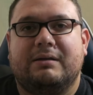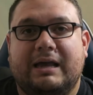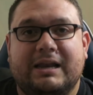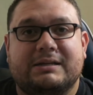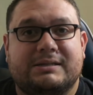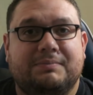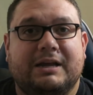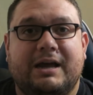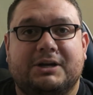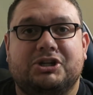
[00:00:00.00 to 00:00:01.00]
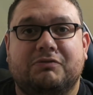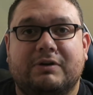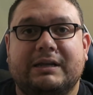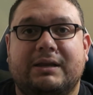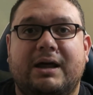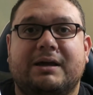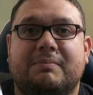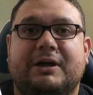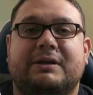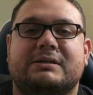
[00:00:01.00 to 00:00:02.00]
And that's something I actually really like
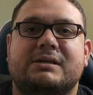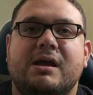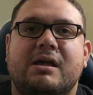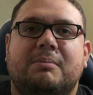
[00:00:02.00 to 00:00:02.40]
about this